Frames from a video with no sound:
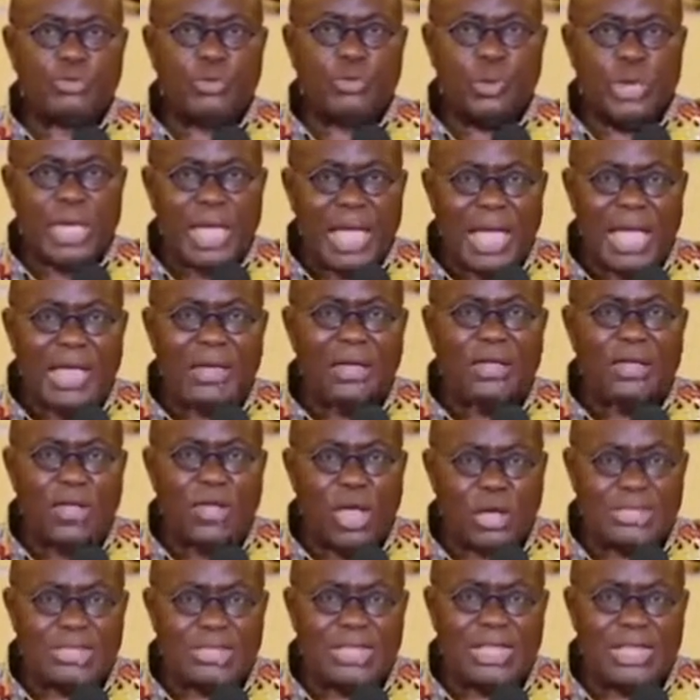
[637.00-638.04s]
But we are
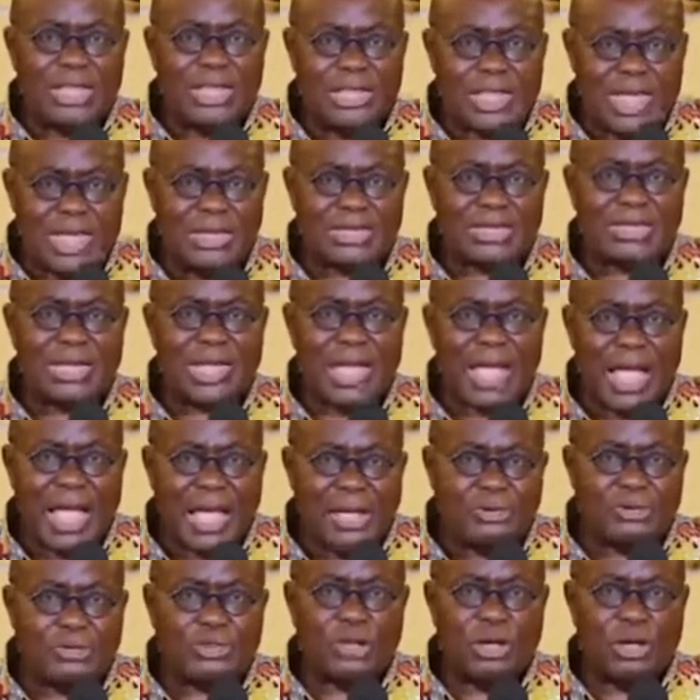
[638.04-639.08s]
not yet
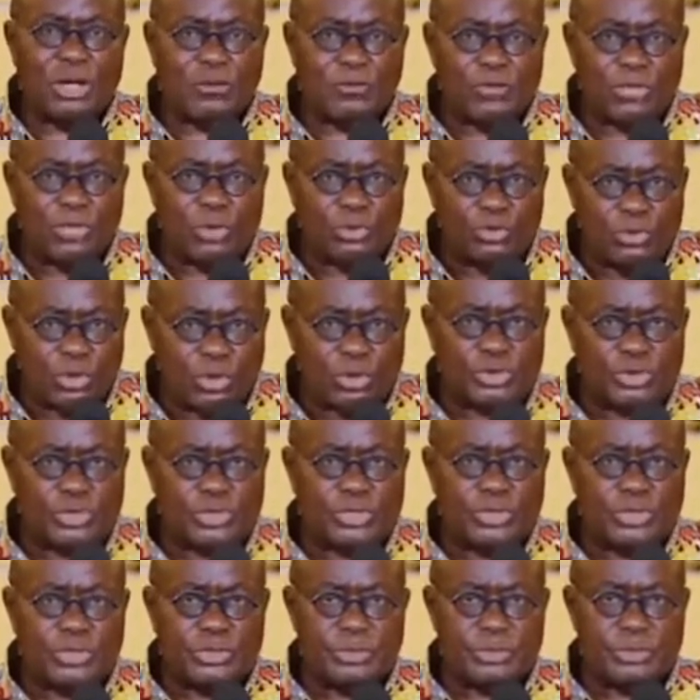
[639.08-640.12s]
out of the
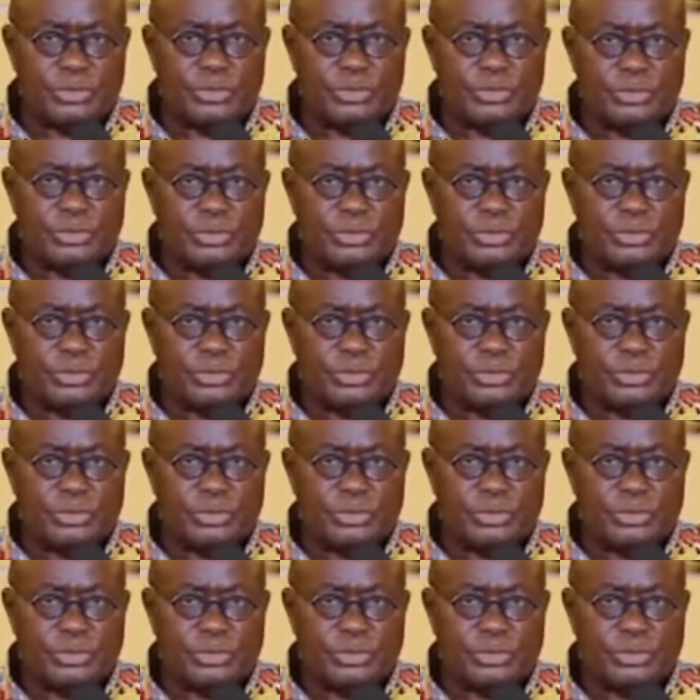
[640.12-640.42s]
woods.